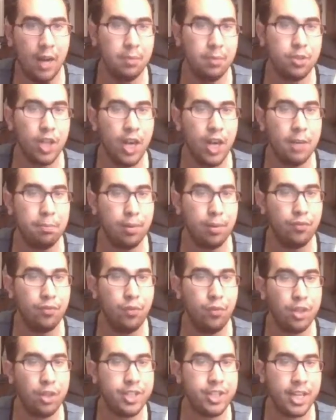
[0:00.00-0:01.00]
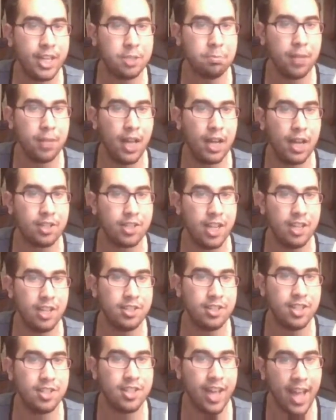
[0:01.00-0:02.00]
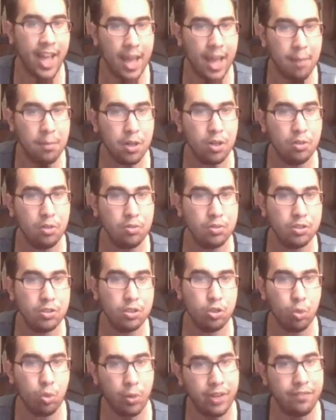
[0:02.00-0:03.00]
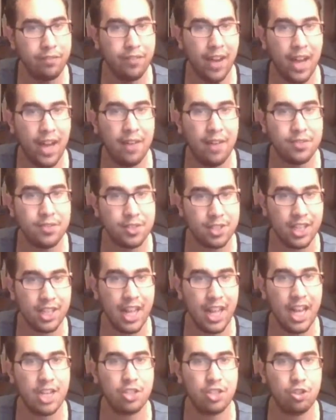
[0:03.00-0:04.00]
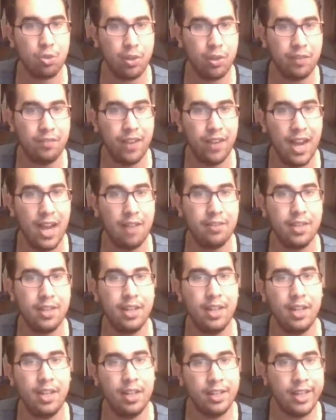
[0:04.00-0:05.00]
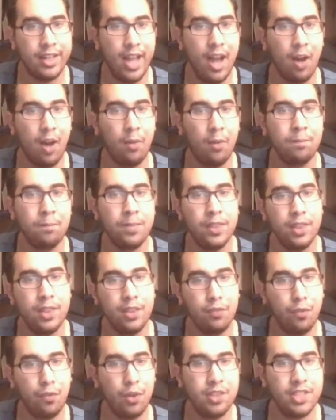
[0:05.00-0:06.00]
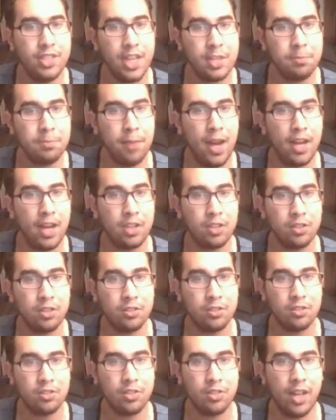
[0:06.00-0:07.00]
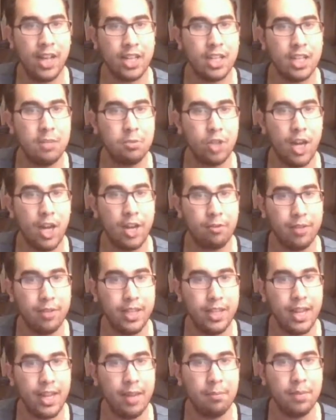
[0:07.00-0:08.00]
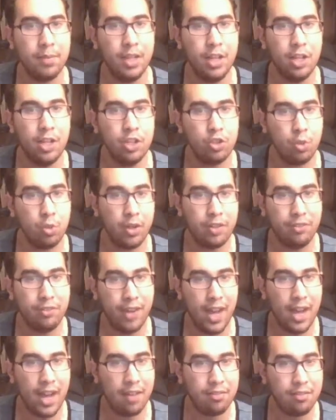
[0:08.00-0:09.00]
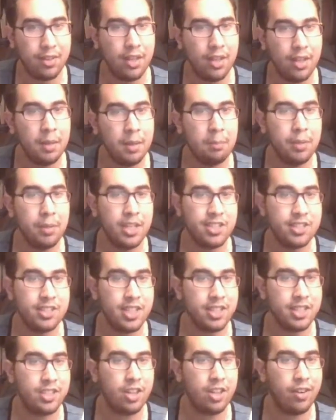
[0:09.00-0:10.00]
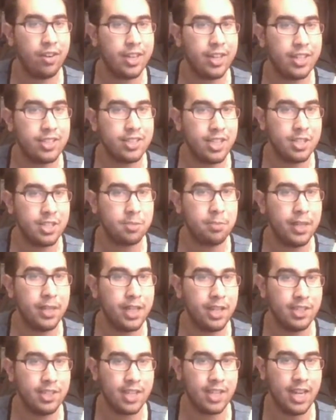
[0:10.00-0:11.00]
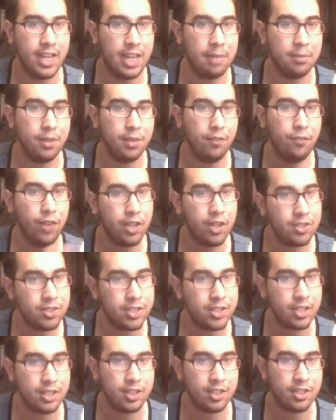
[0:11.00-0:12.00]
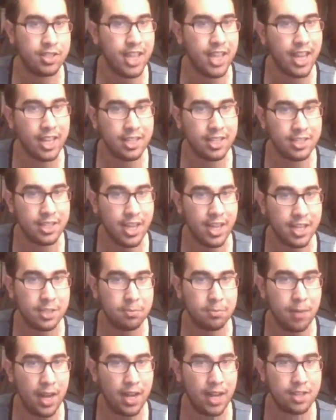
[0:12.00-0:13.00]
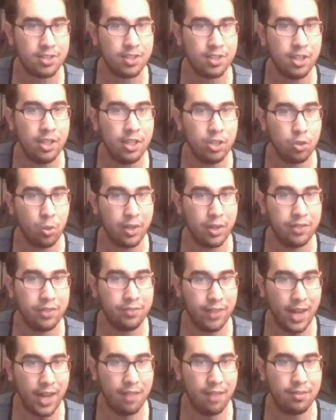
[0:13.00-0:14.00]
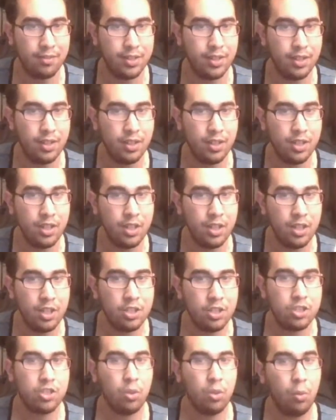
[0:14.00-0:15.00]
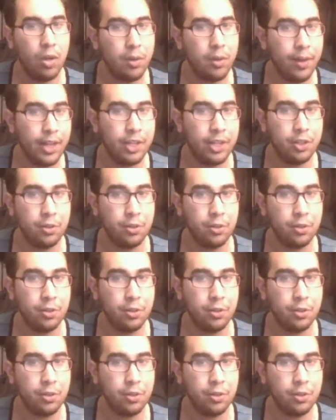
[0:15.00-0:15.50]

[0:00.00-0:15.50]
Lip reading: trying to put 4 text blocks, and it says ammo 25/25. Now, the fourth text box I keep trying to rename 25, but it says it already exists because I named the second text box 25. So what do I do?